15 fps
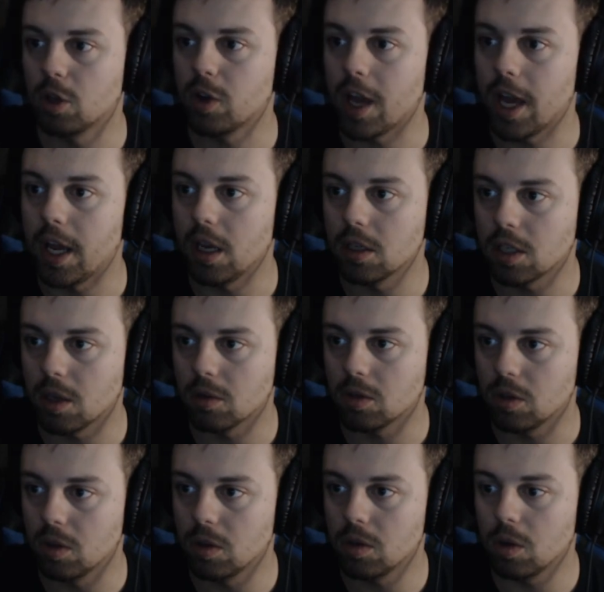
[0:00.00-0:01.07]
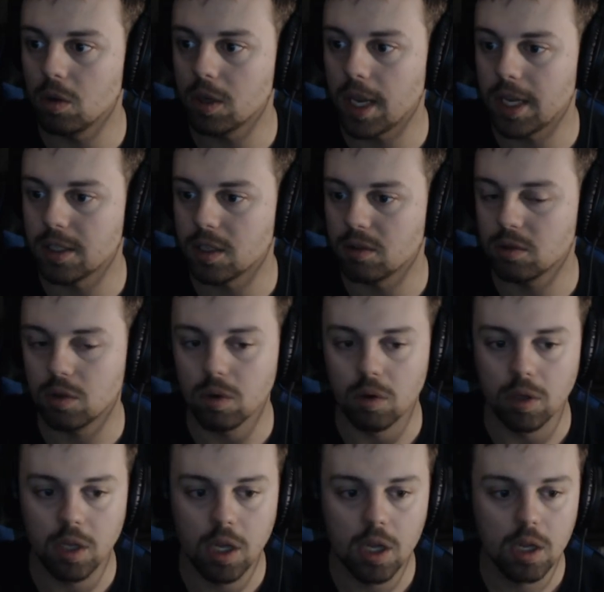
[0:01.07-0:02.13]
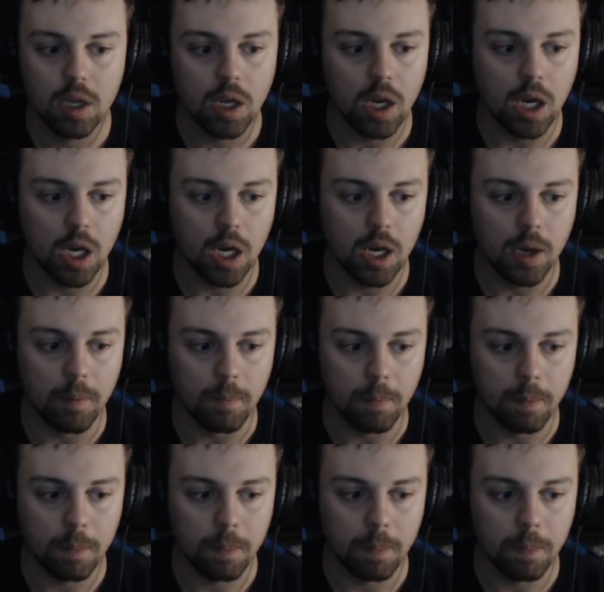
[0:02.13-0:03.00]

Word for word: Okay, sound good? Okay, sound good. I